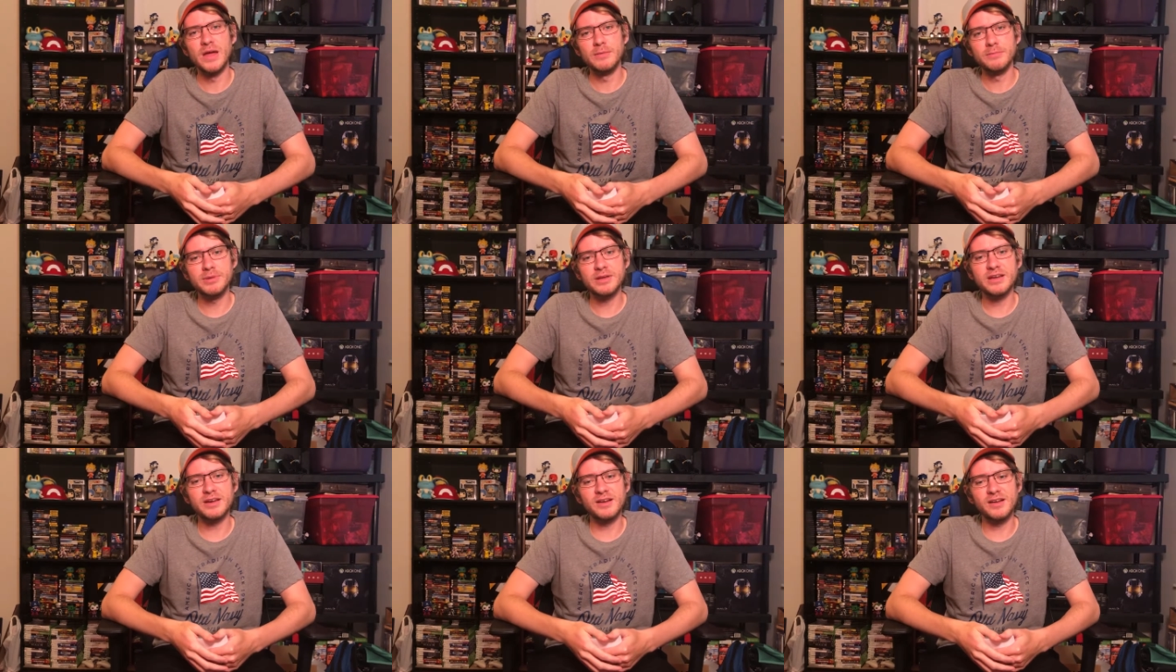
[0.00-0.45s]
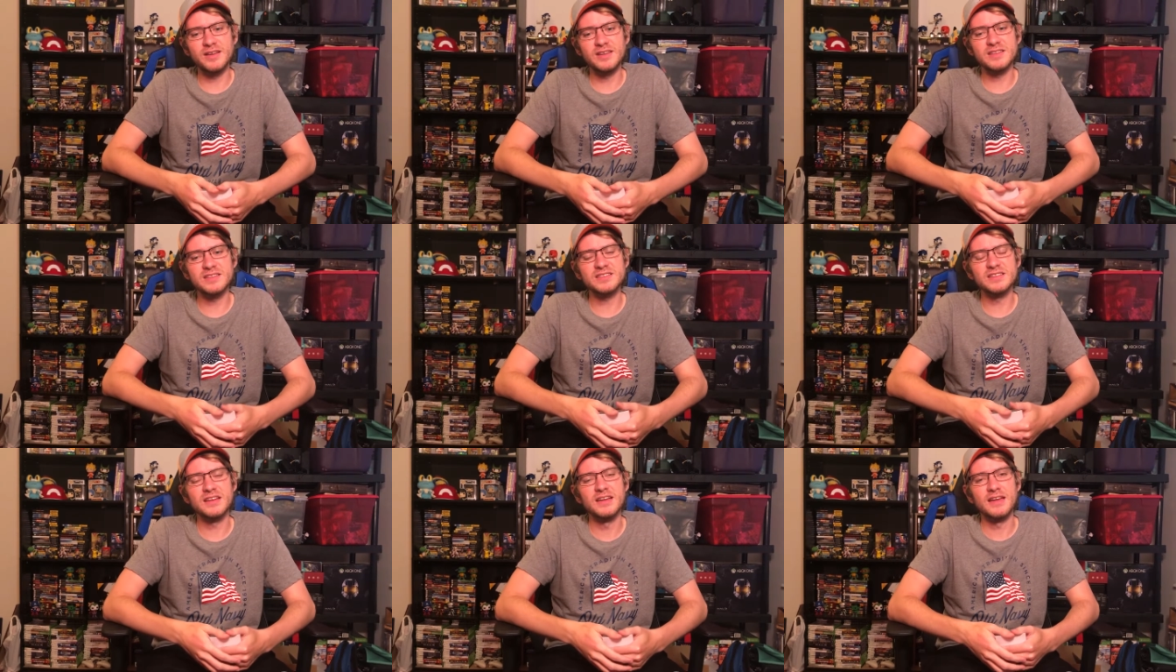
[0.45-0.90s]

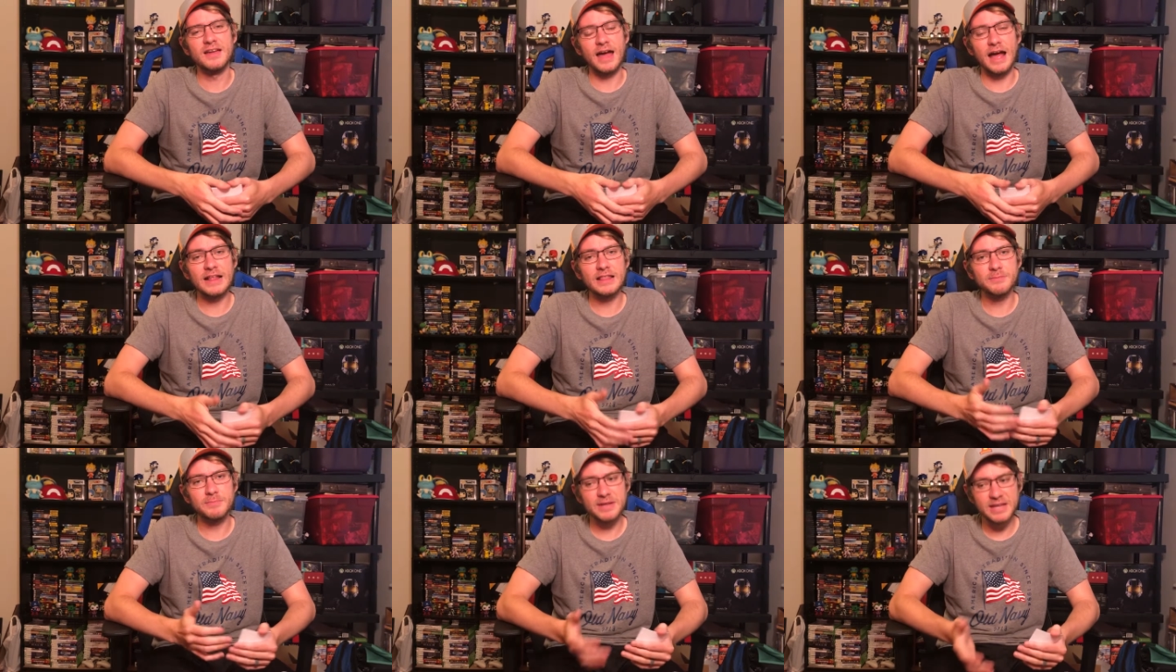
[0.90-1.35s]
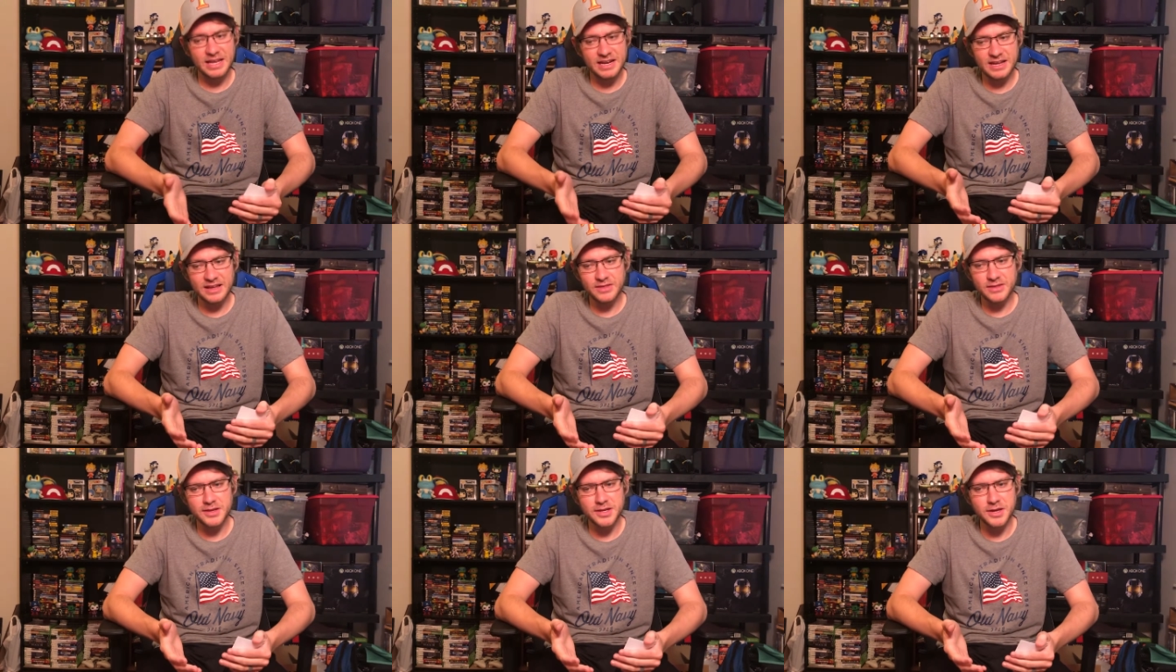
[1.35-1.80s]
Because at the beginning
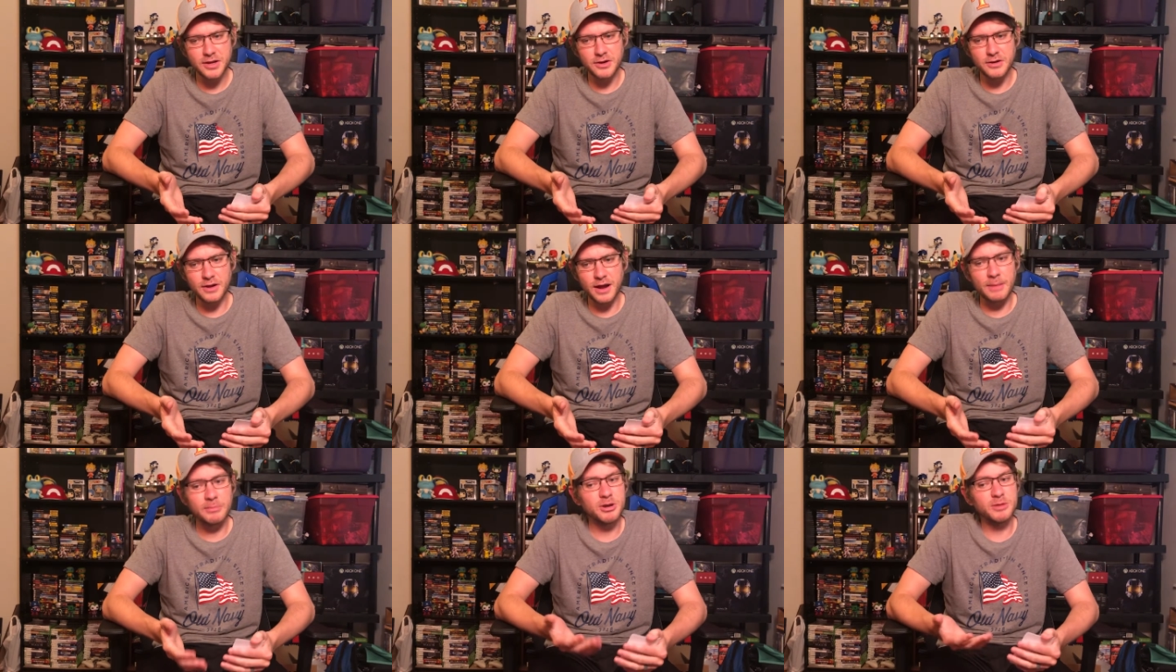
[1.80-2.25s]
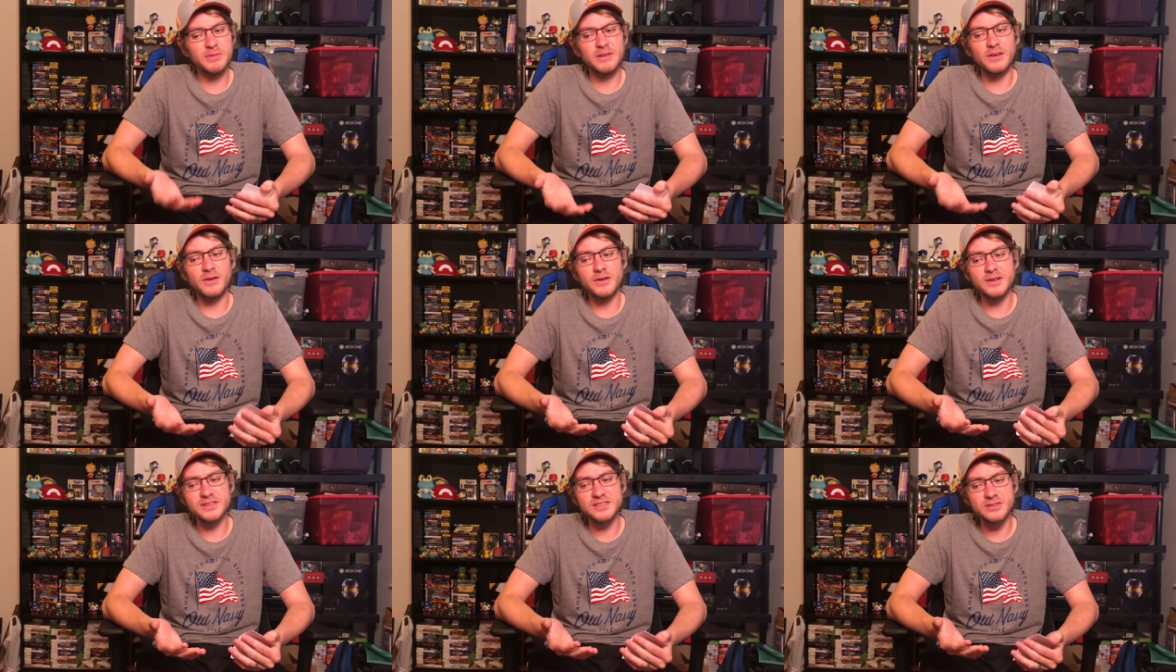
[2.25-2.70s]
of the year, I'm going to be
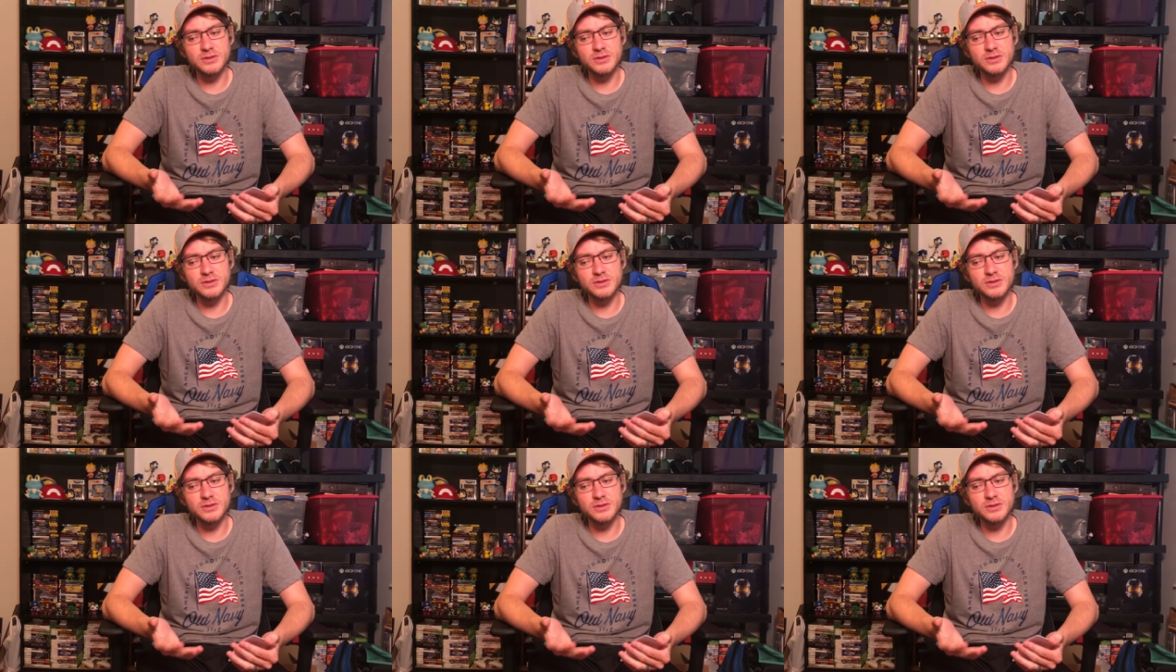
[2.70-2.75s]
honest,